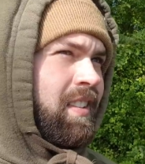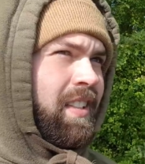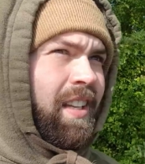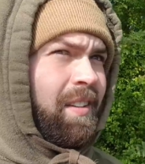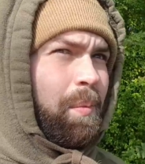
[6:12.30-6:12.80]

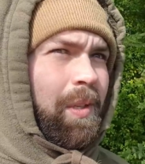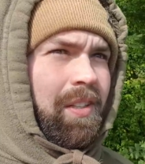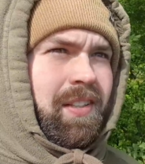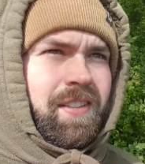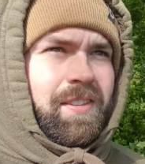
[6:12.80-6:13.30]
Yeah,
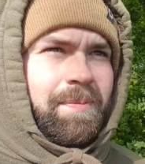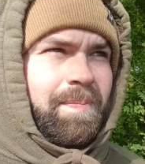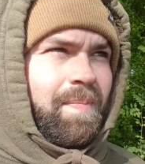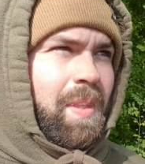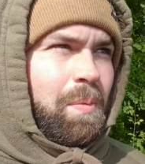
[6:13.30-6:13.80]

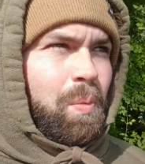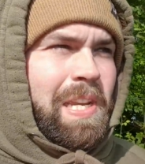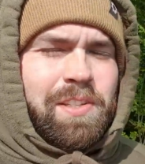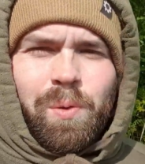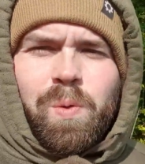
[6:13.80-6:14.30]

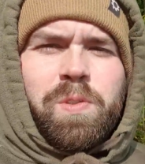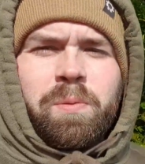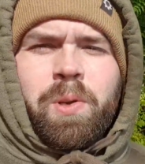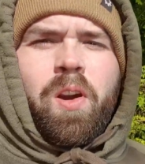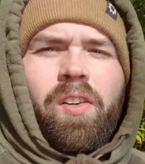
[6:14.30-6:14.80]
where's
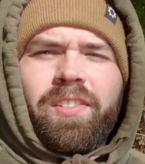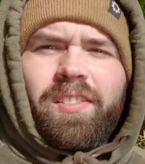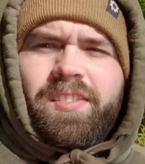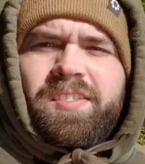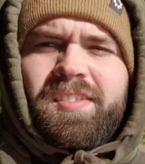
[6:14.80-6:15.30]
autumn gone?
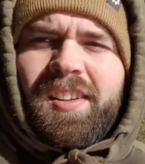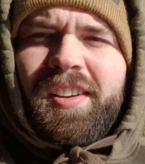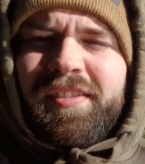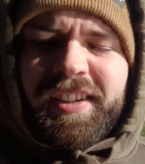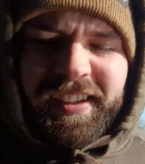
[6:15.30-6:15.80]

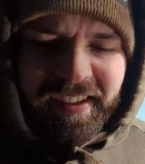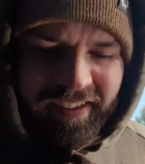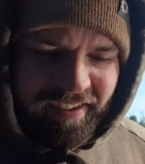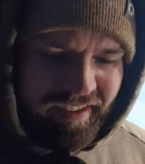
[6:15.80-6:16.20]
Like, really?